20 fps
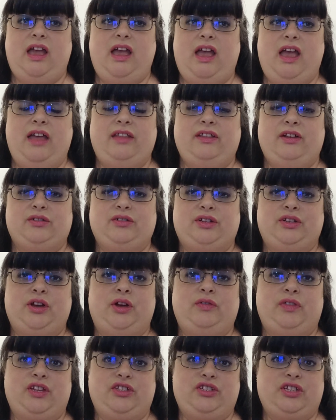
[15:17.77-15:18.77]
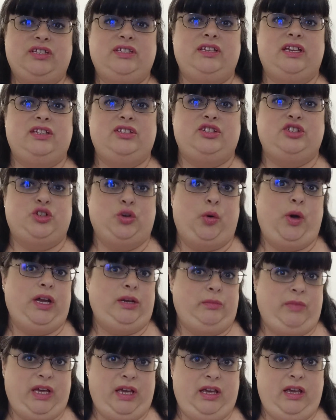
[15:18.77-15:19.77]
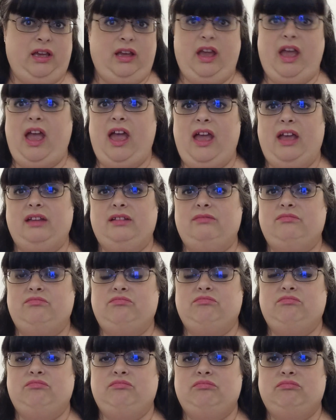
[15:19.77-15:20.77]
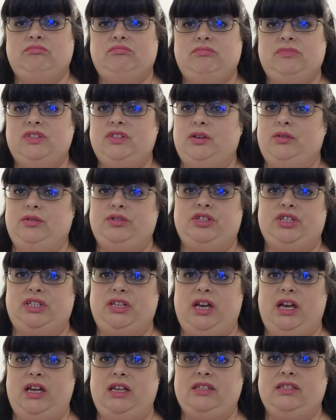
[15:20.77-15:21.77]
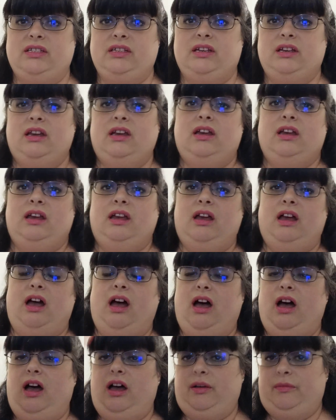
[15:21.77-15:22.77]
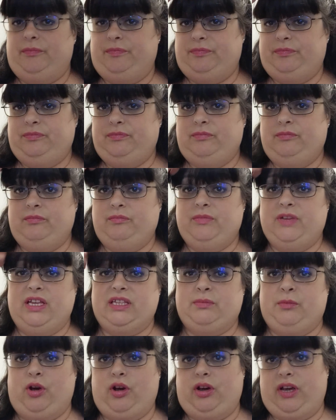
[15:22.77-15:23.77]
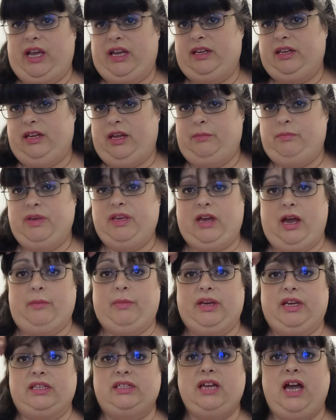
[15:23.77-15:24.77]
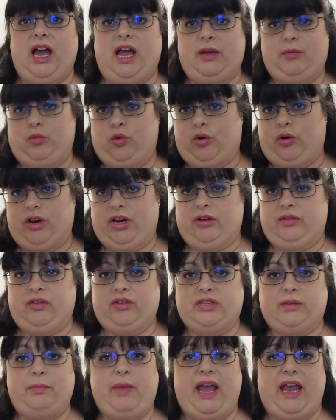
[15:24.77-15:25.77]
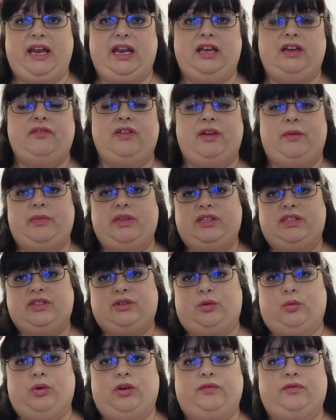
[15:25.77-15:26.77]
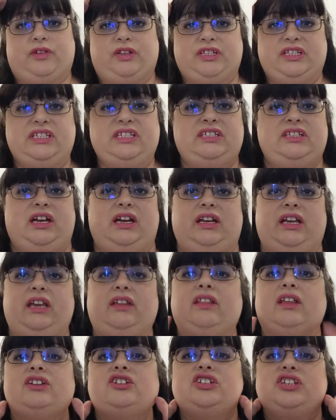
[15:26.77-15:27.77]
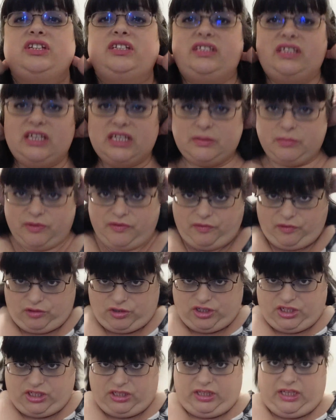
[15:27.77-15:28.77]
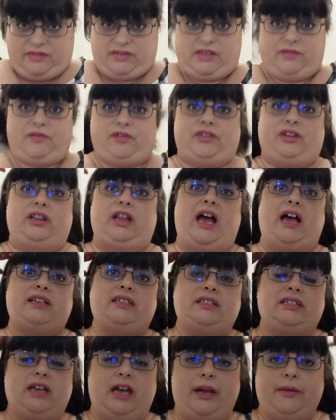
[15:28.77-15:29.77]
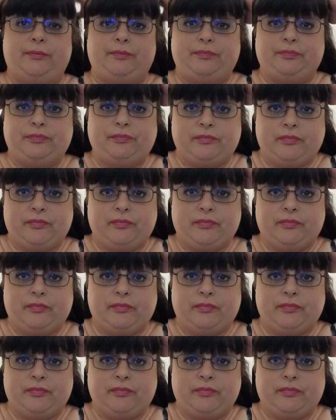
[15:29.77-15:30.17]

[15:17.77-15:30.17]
and there's a note that just says, join me, and so she does. Because Mark ended up becoming a time warrior. There's a painting of him in Sir Wilfrid's study that she sees before she leaves it for the last time.